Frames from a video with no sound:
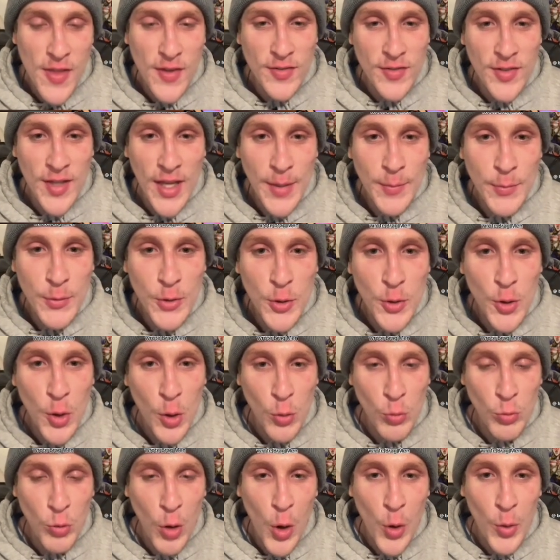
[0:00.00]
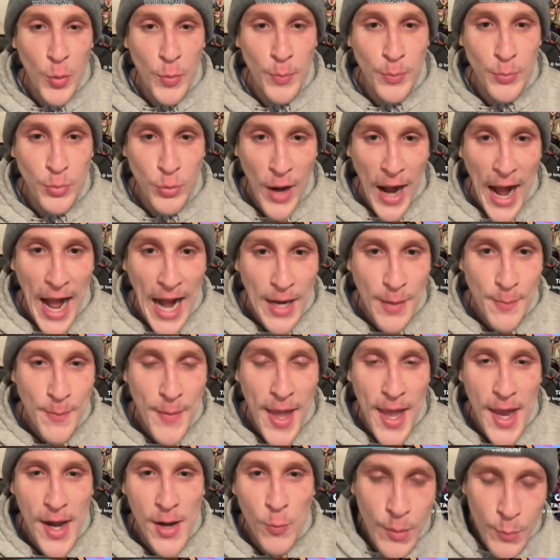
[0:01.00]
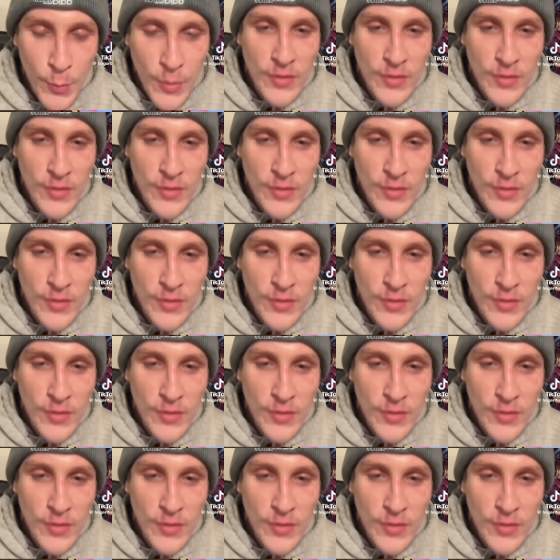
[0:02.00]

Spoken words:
same dude who wrote Bragmen.